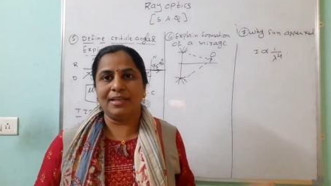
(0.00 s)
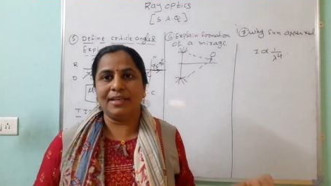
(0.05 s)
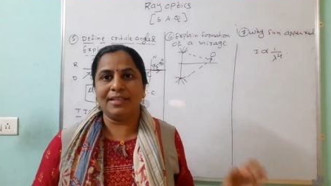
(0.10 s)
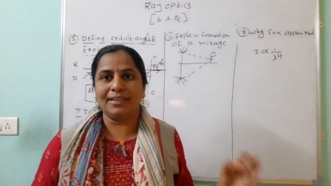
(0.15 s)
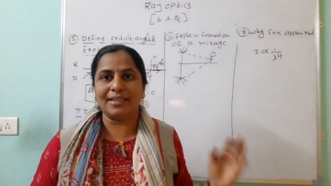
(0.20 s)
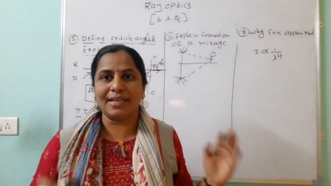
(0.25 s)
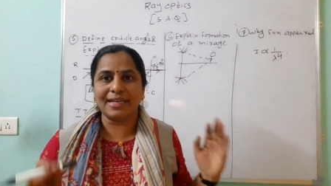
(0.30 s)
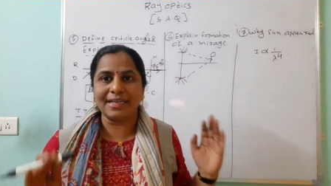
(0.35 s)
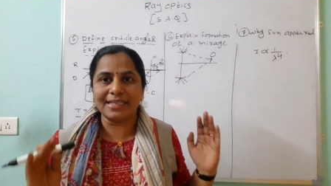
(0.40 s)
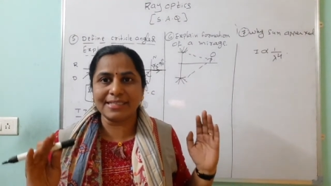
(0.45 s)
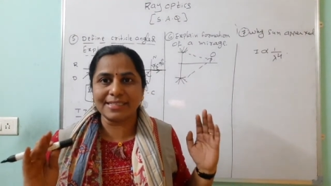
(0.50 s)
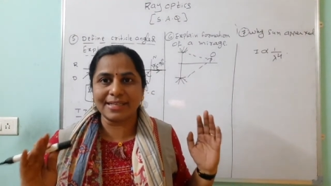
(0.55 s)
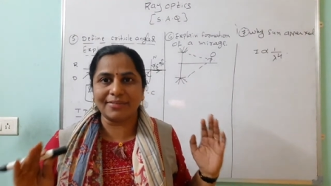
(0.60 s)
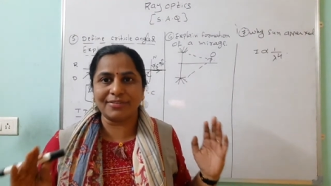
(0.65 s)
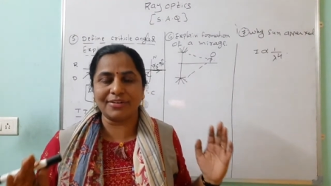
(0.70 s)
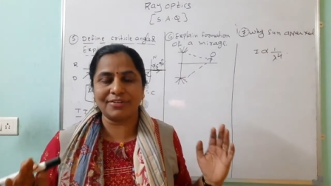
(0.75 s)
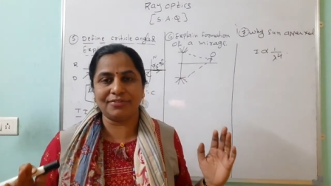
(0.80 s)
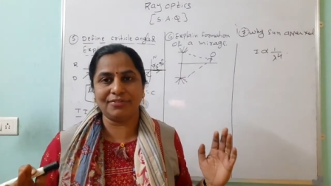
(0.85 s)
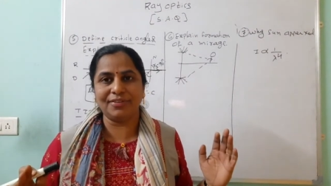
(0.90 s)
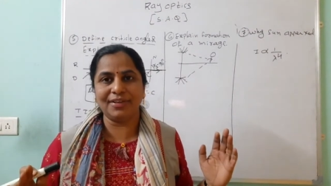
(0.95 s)
That is
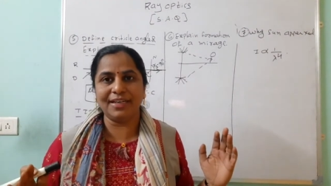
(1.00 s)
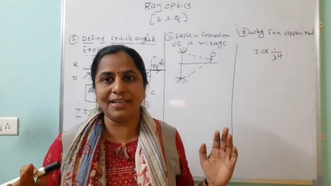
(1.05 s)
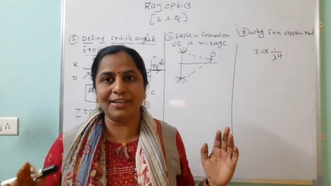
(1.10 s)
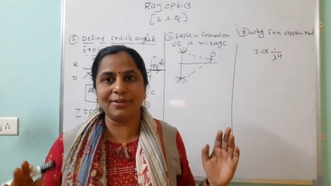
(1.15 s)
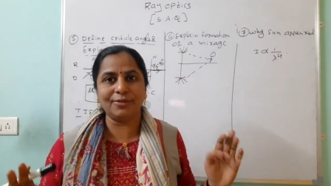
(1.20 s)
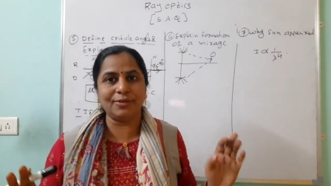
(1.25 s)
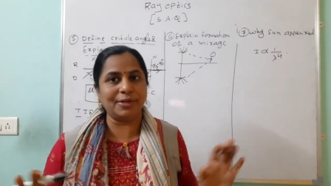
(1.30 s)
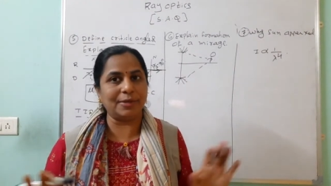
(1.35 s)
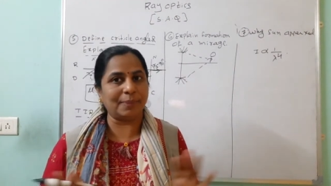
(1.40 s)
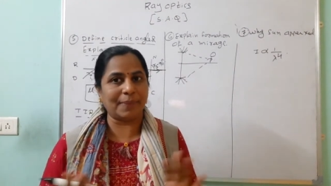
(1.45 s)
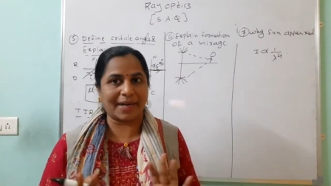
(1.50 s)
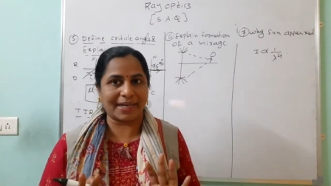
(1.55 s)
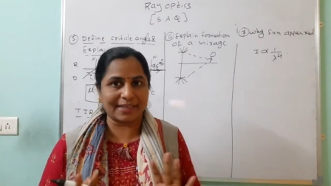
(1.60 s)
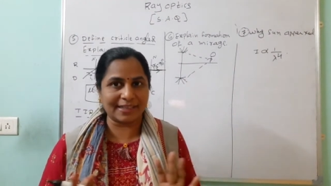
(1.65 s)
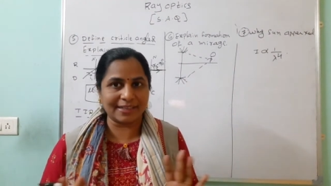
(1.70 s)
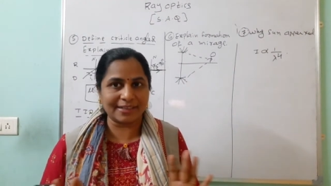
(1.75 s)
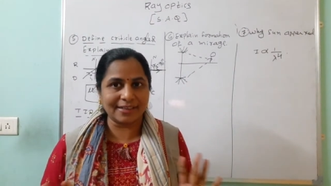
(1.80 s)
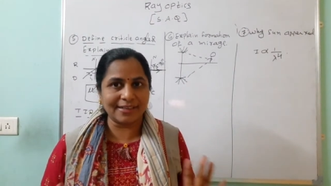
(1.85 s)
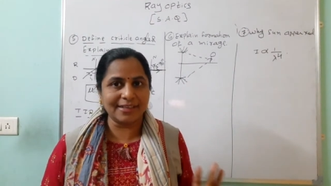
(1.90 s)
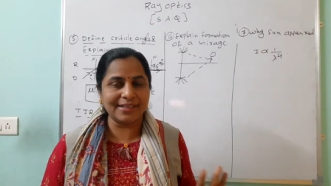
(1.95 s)
our feeling only.
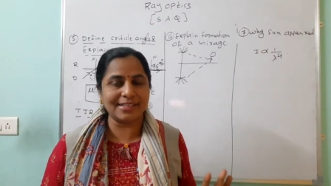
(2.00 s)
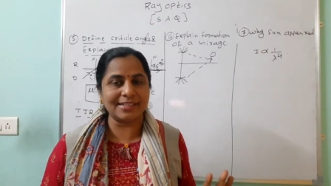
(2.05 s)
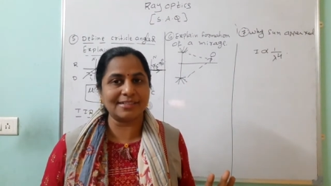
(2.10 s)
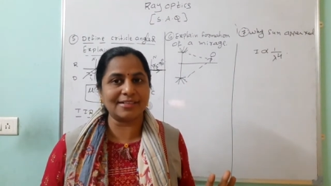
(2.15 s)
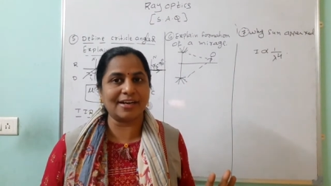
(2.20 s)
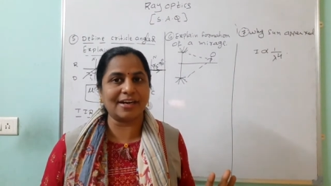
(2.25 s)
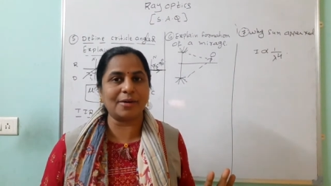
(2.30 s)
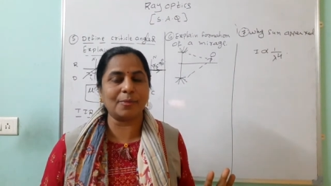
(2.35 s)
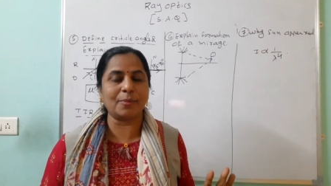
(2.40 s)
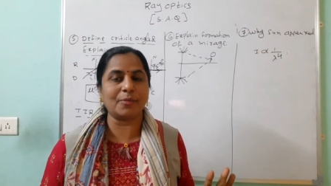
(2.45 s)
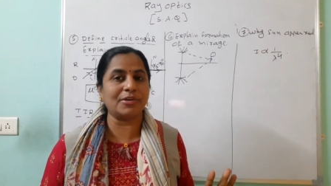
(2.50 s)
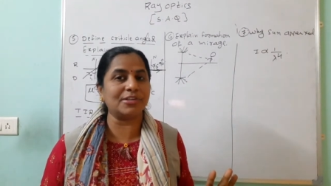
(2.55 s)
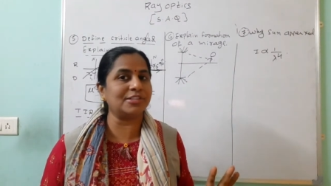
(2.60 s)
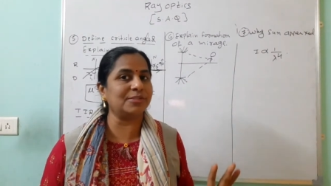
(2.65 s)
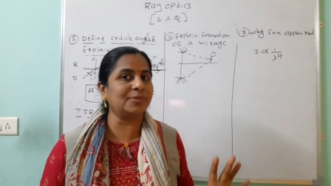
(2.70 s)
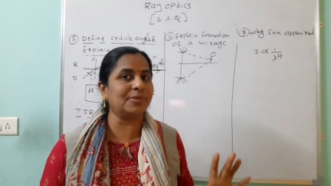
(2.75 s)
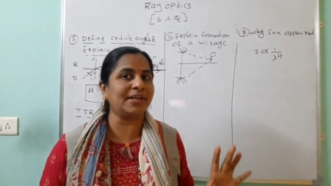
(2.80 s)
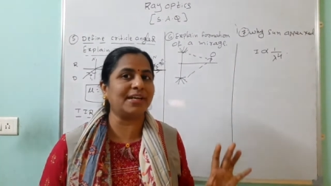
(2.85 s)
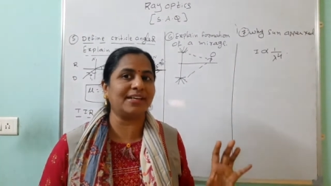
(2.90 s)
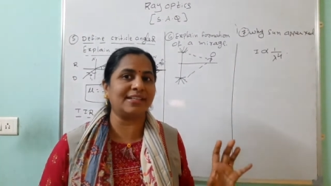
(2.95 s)
Practically it's not
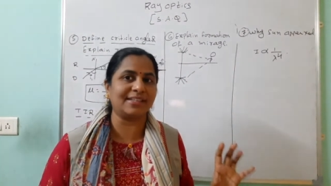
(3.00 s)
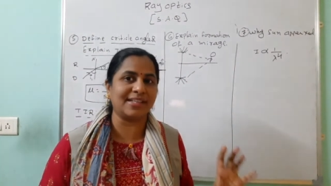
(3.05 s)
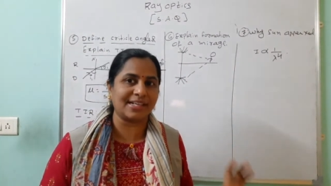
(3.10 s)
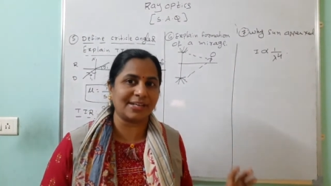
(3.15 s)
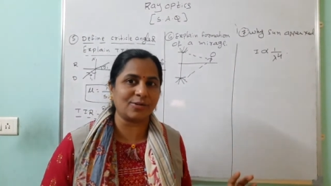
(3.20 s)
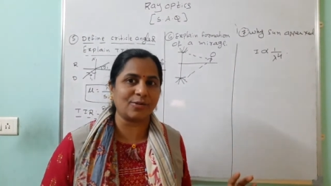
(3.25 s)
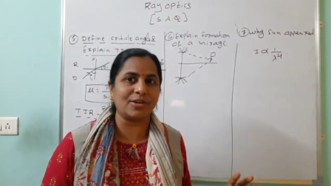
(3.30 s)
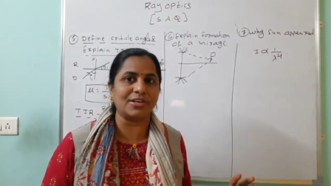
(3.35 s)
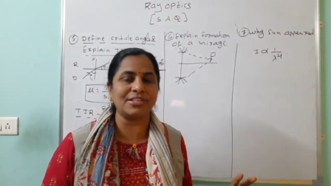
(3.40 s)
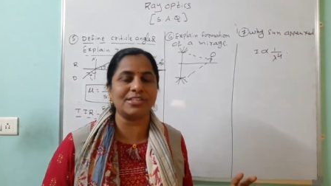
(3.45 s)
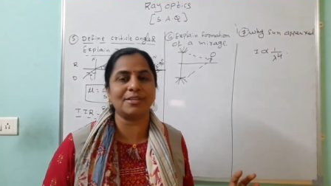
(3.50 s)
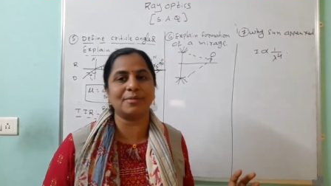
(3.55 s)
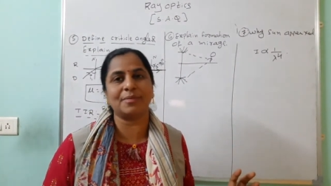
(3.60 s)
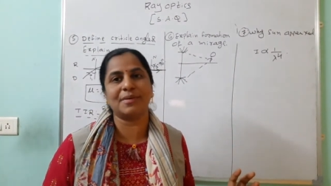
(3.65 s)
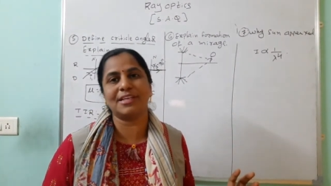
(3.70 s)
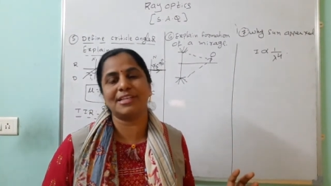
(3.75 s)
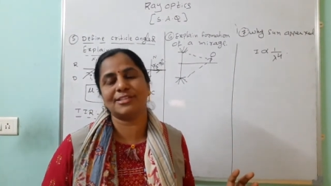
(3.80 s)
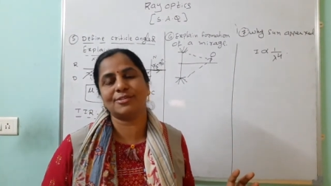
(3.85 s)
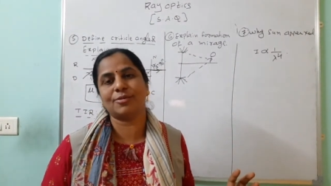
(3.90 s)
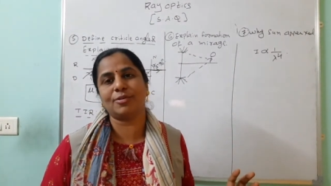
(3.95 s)
possible, and that concept
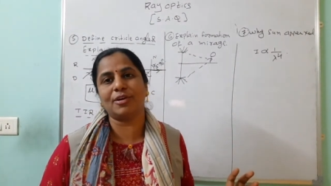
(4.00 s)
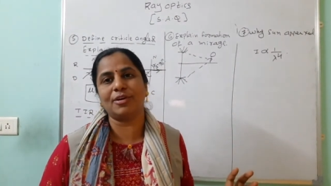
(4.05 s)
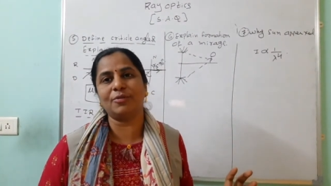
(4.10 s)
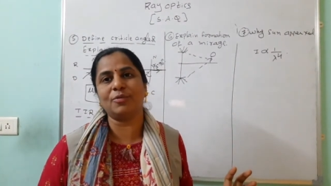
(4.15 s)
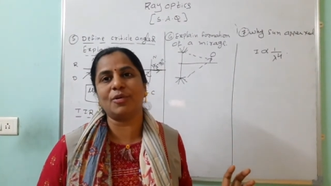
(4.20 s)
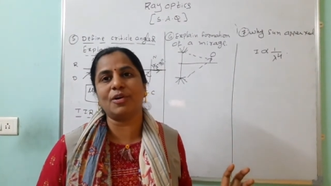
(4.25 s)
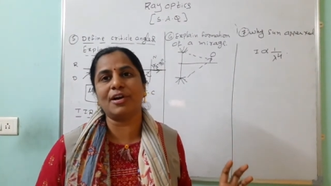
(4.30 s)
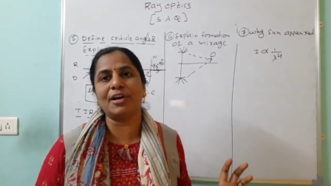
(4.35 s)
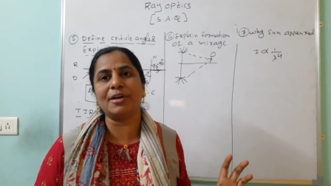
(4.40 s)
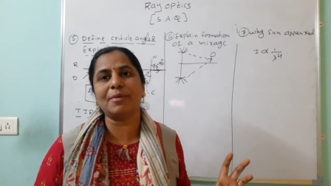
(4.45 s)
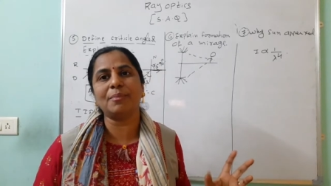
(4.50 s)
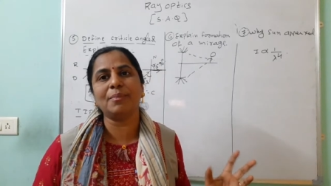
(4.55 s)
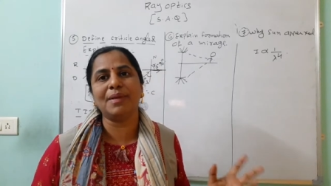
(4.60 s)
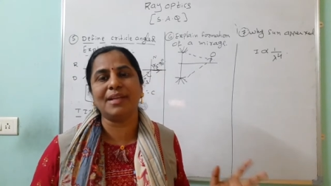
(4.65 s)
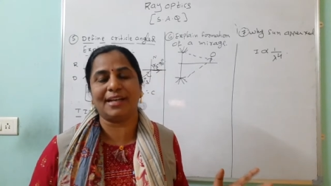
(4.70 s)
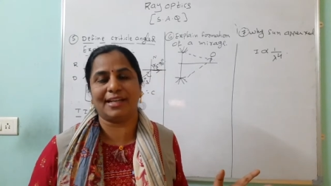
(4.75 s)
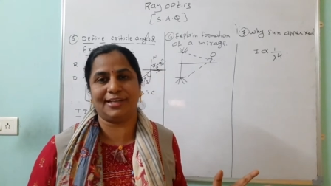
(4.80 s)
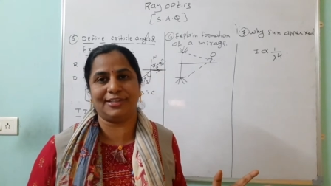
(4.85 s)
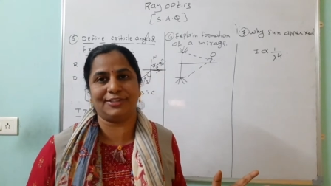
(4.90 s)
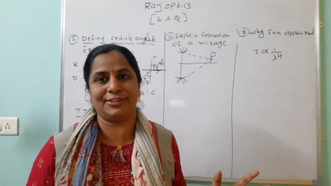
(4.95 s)
is called what?
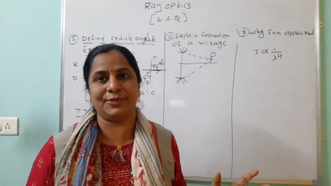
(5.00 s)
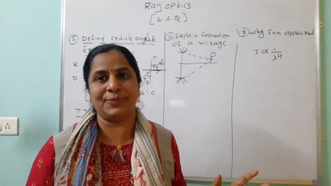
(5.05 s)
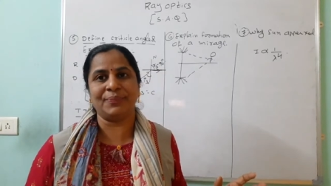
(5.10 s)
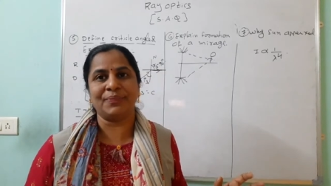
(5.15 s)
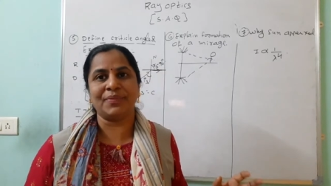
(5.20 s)
Mirage.